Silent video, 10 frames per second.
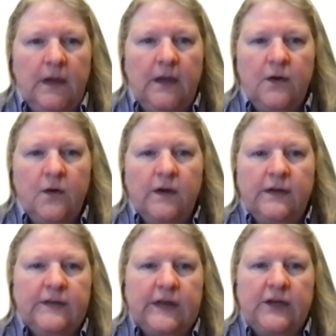in an
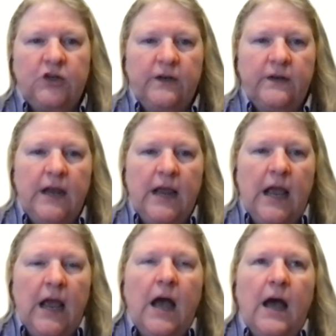organization
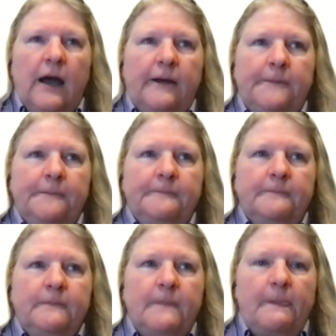
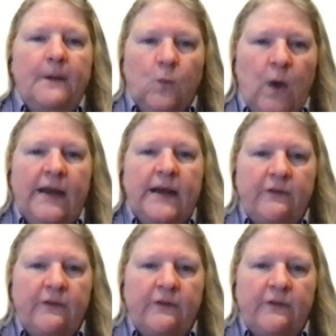when